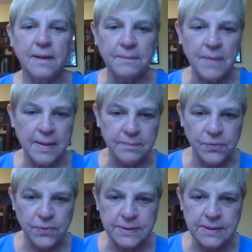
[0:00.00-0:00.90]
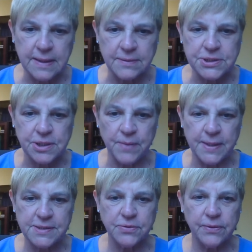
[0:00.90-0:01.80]
I am going to now share my
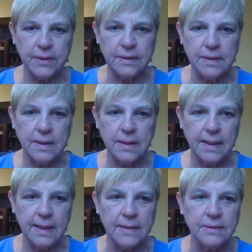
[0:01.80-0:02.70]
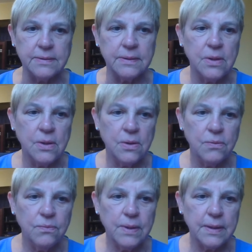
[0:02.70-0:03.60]
screen. And
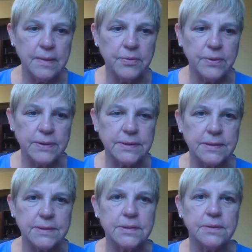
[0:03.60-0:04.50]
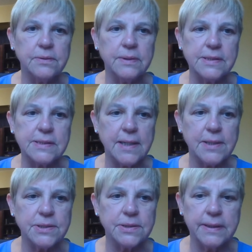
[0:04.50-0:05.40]
what I'm going to do is
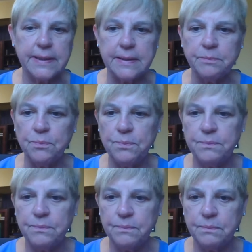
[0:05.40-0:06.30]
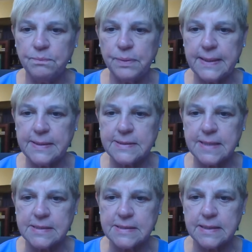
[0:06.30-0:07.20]
actually place
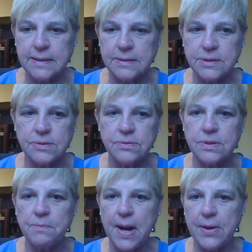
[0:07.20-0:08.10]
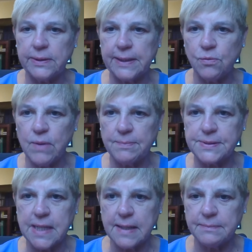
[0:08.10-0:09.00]
us into the BioLINCC
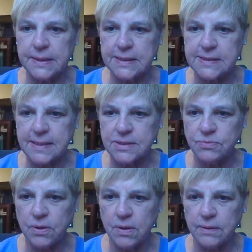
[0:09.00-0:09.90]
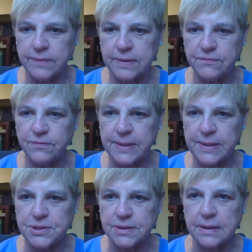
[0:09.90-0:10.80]
website, because that's where all of the
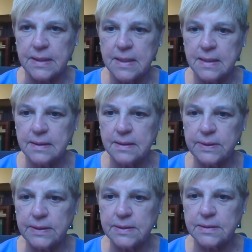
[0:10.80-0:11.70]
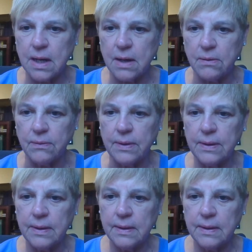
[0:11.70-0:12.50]
information that you need to know